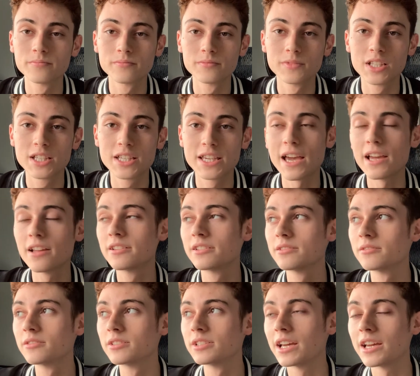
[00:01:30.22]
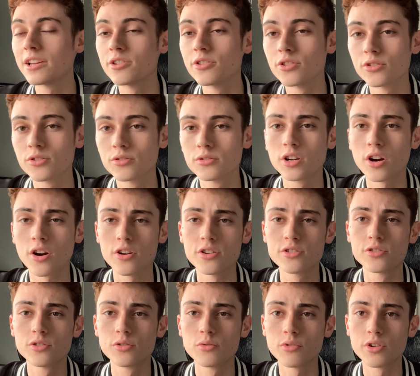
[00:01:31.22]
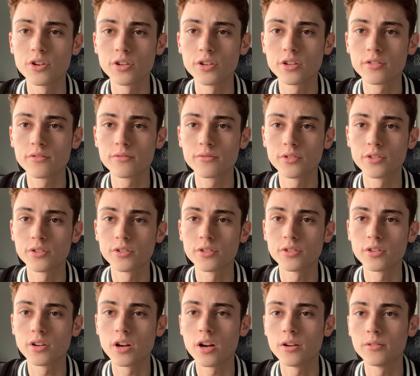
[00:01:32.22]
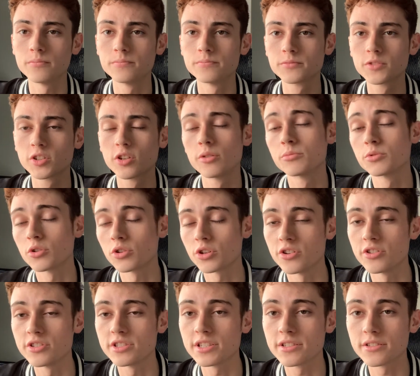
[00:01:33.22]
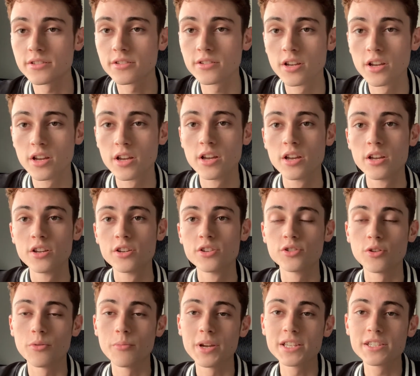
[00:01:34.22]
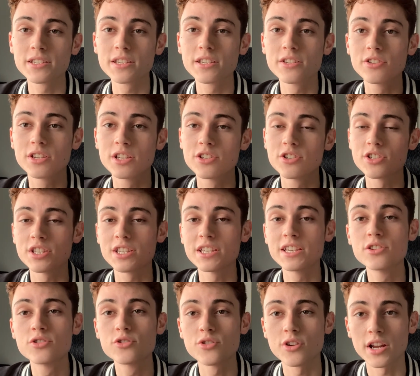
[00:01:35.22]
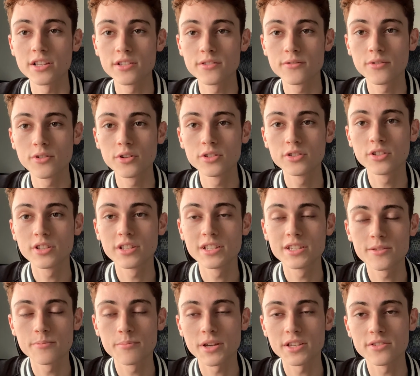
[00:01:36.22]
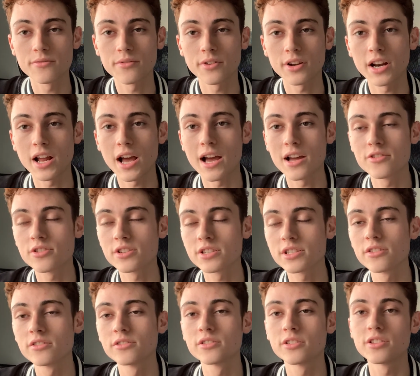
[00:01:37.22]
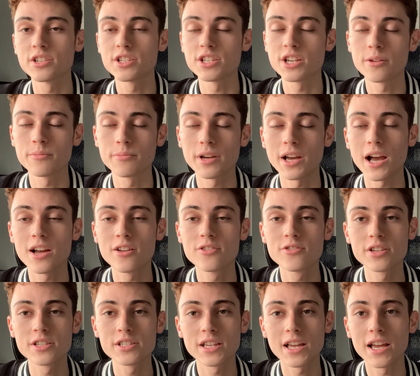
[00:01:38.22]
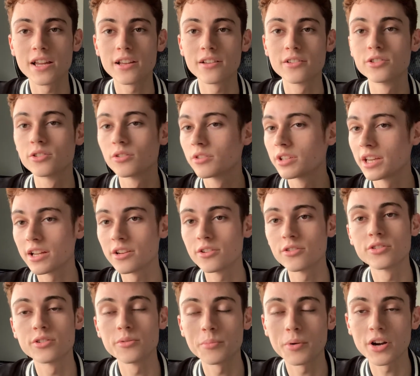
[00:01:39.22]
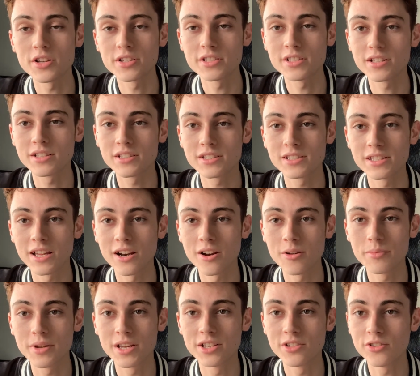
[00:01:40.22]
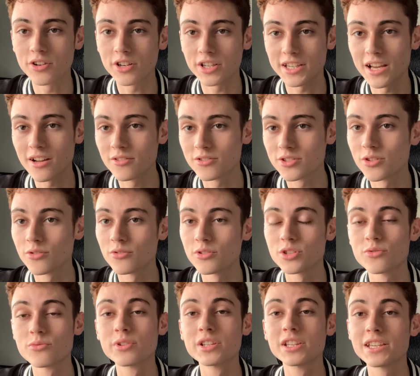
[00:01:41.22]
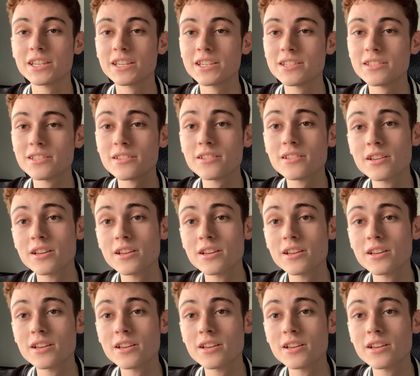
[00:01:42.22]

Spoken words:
can't get your cards to work for cryptocurrencies. So basically you can just e-transfer to the specified address here, to the Shakepay address, and you'll get your deposit set up in your account. So it's really easy.